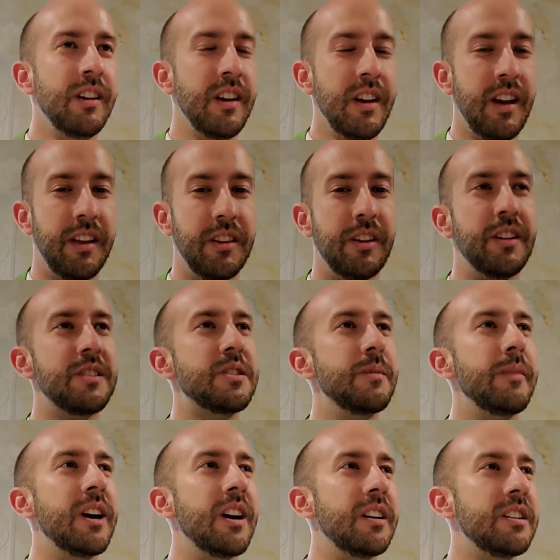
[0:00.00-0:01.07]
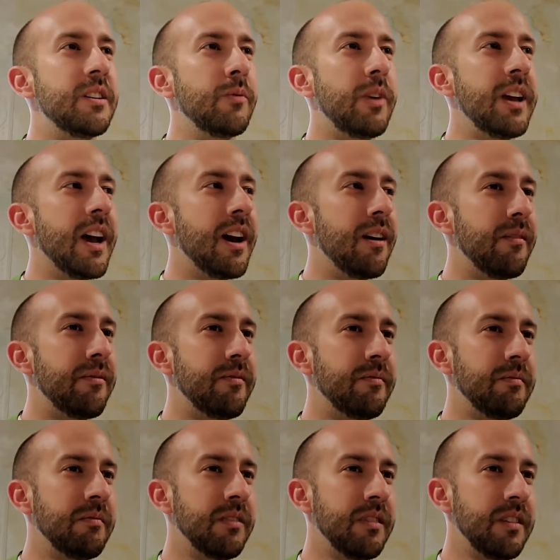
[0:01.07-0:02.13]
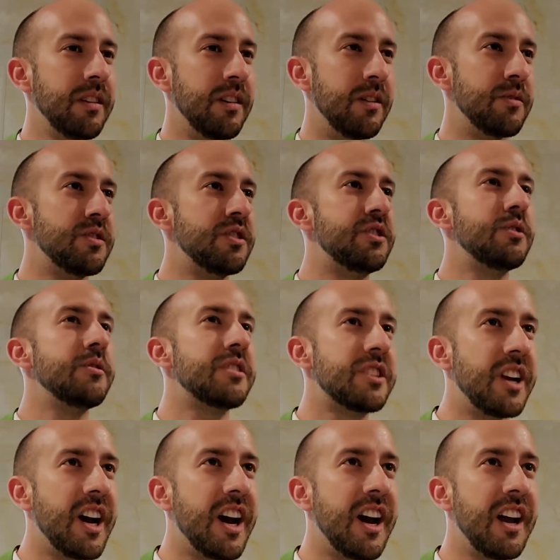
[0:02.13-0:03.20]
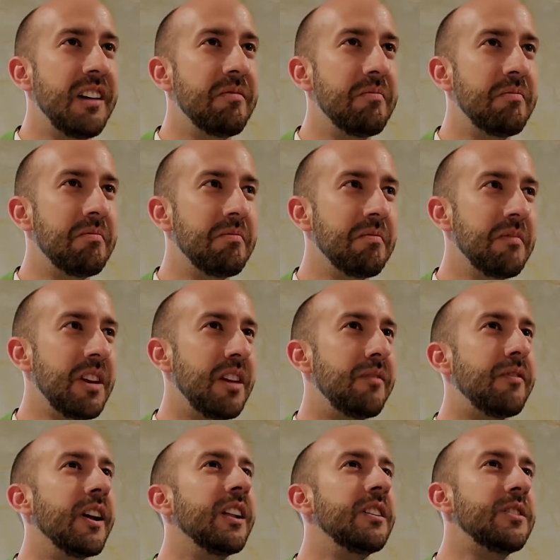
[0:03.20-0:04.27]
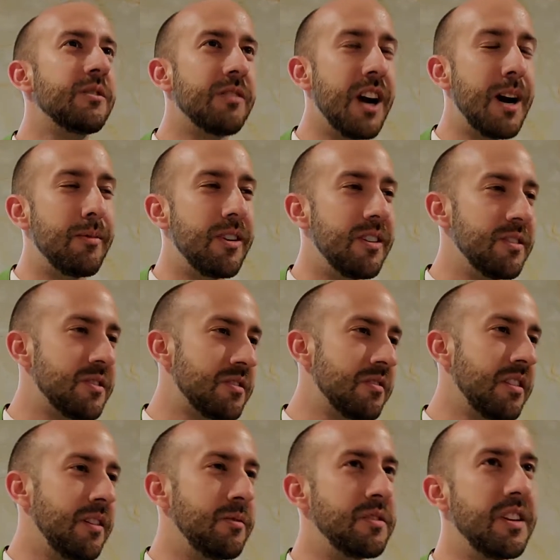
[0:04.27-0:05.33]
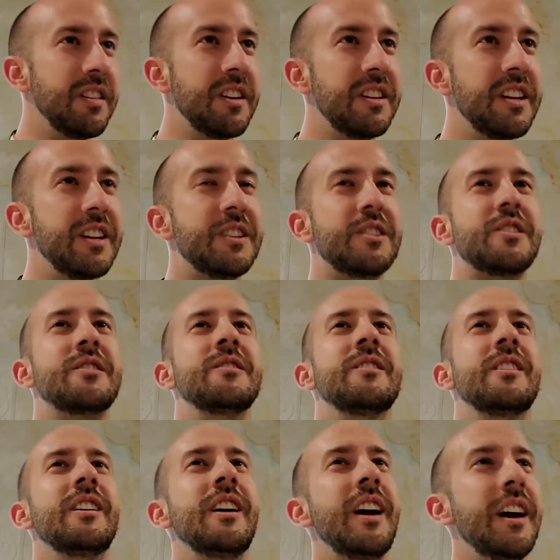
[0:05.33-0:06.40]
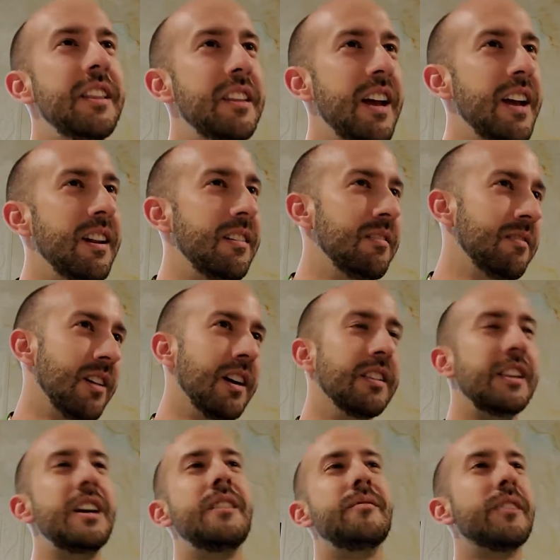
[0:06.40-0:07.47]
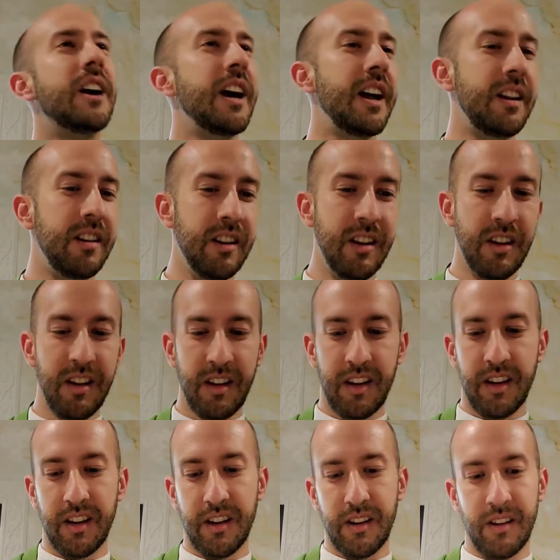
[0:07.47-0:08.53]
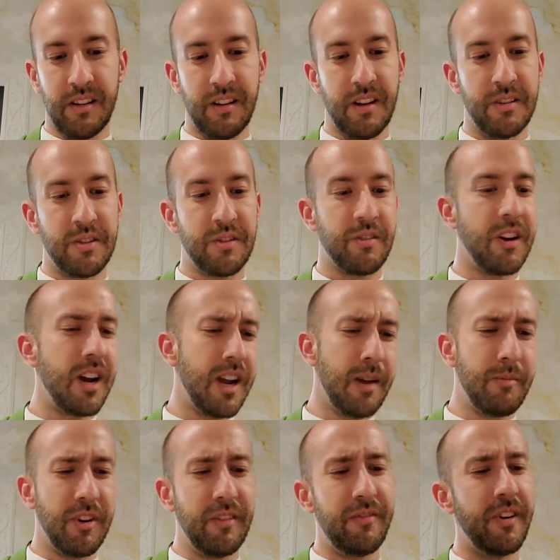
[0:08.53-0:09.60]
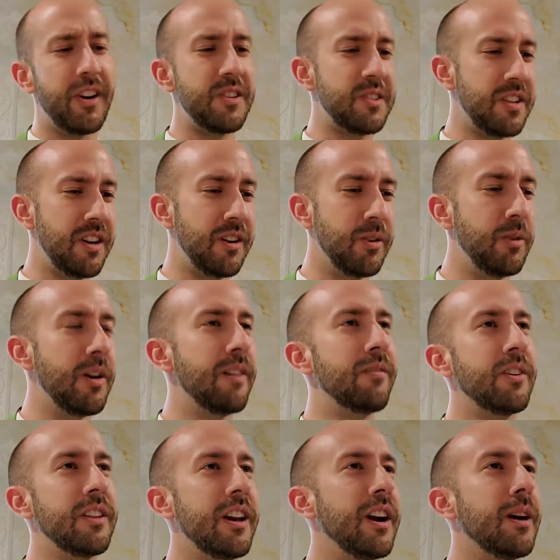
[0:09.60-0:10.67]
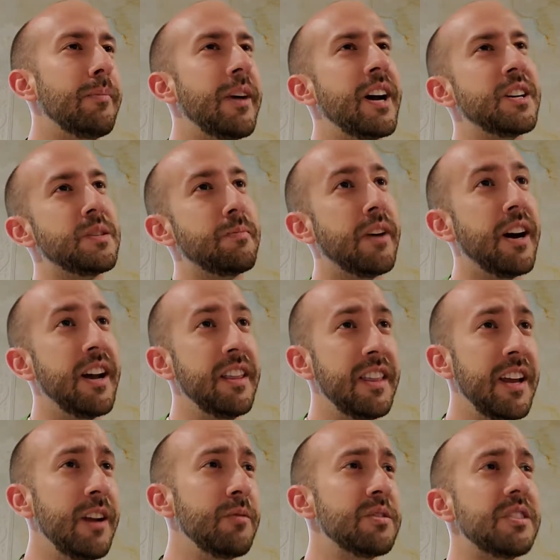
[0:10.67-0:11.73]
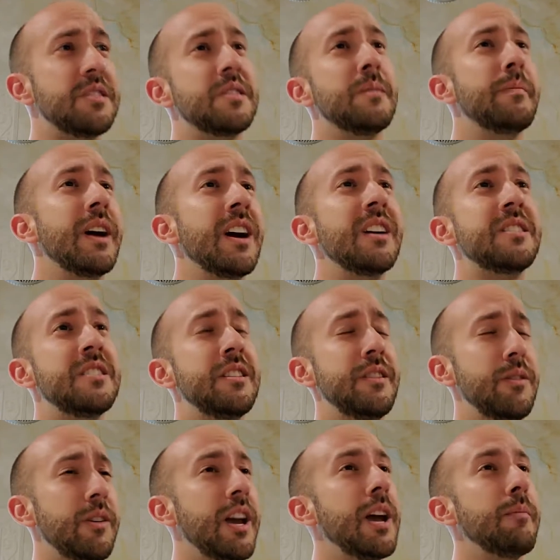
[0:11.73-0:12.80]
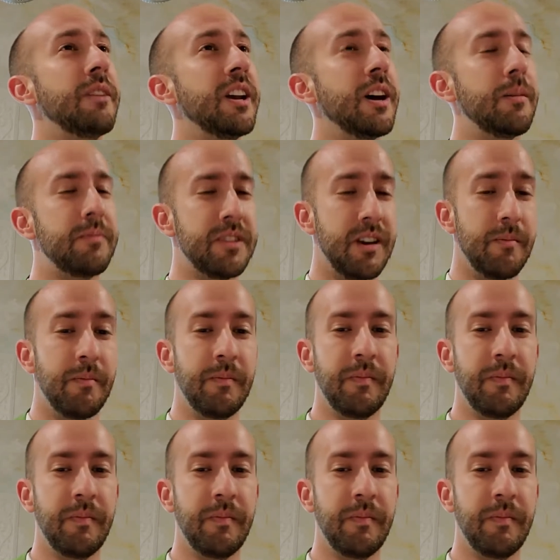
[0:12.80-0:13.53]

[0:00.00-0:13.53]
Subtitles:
In the Good Samaritan, there was a Jewish guy. He fell into robbers. He was in the ditch. And then a Levite, a scribe or a Pharisee or whoever, they all passed by. And then it was a Samaritan who came and helped him.